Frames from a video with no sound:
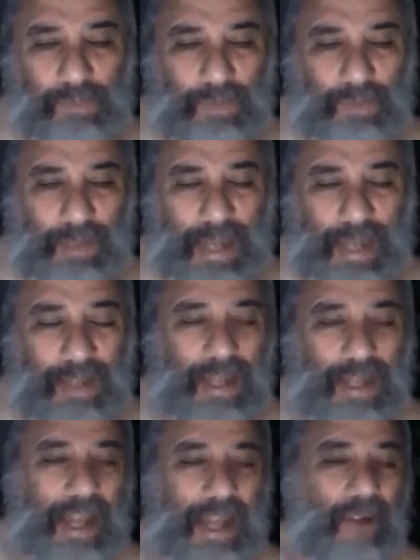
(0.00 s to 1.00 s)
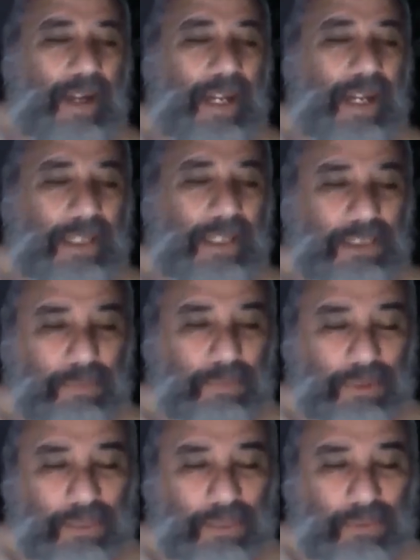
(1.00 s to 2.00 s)
how any Innocence
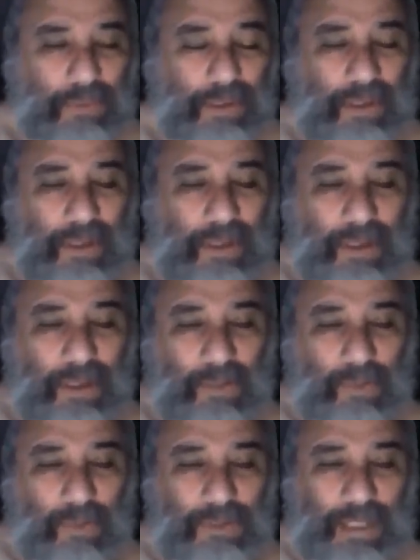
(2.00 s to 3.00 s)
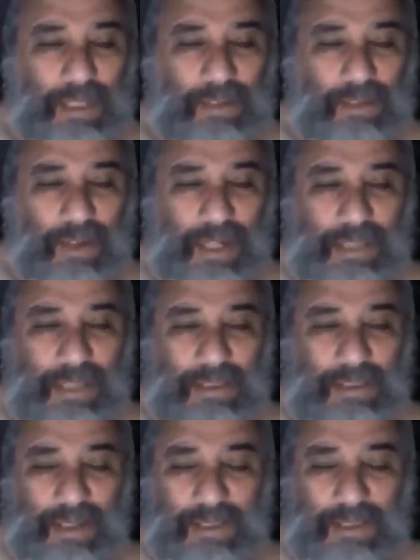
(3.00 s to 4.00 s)
Project would take on a case
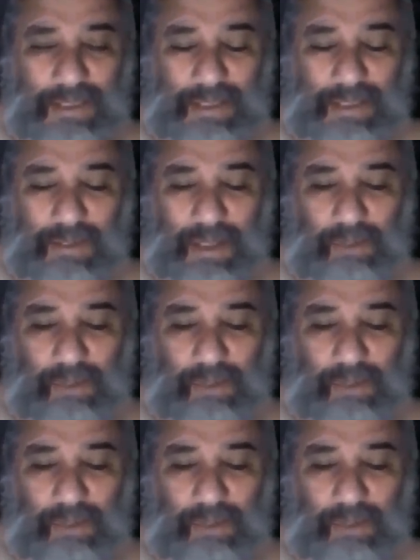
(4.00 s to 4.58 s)
like this, I don't know.